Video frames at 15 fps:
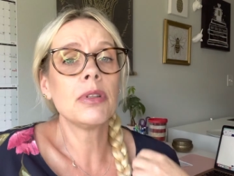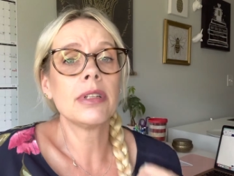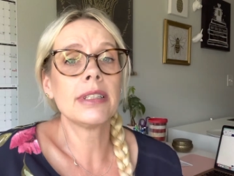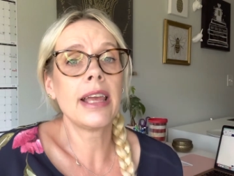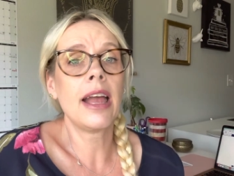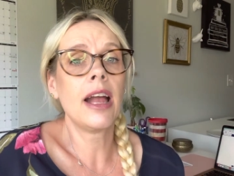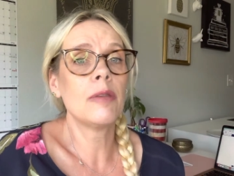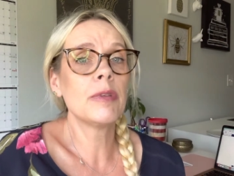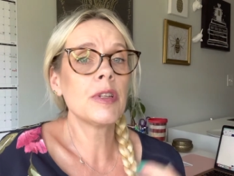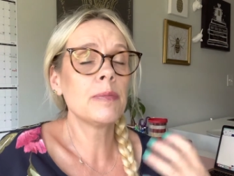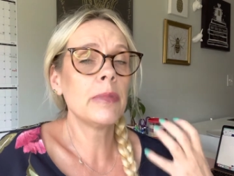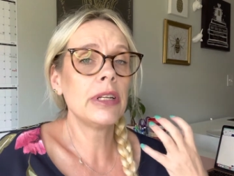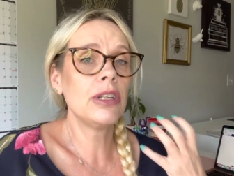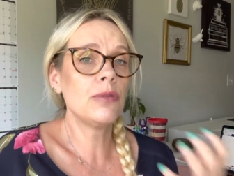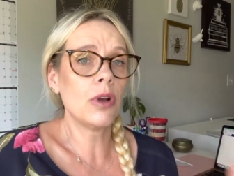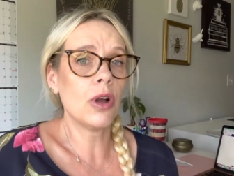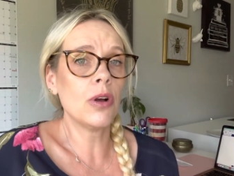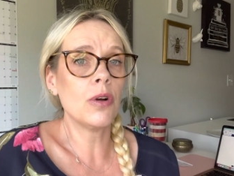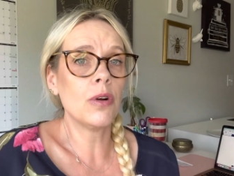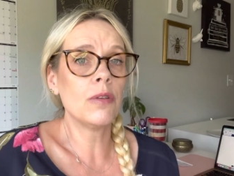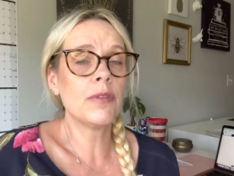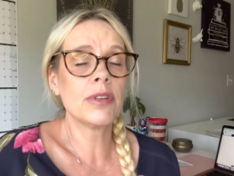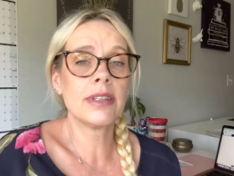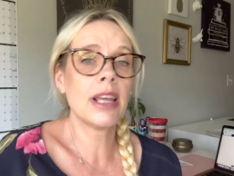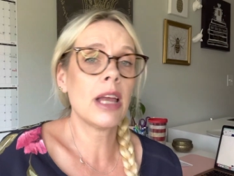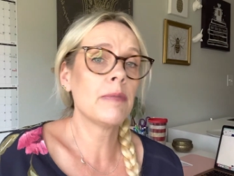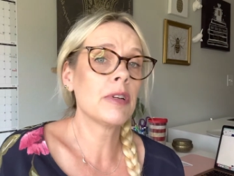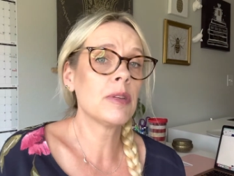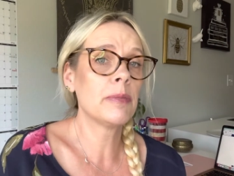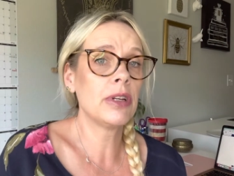It's how much money you owe versus how
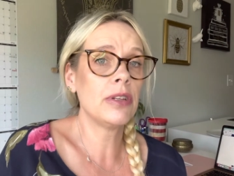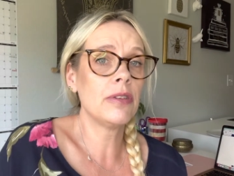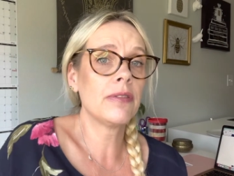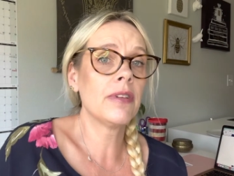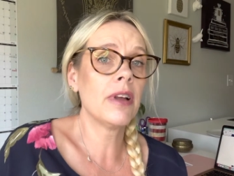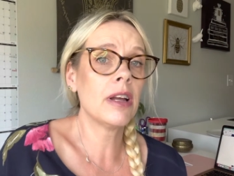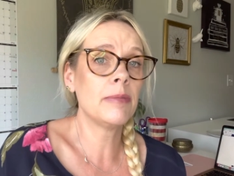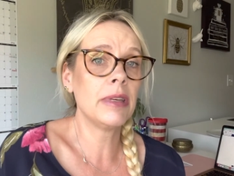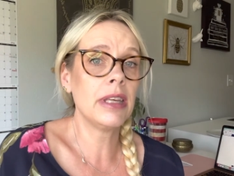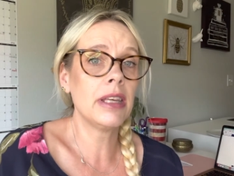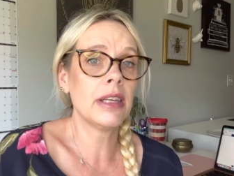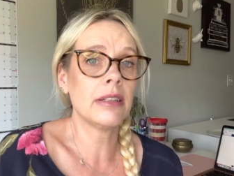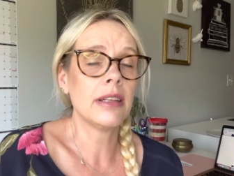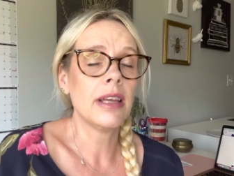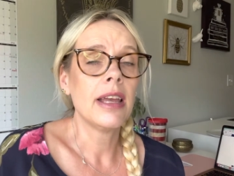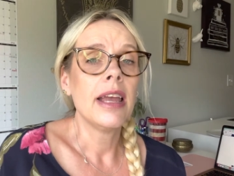much money you have coming in.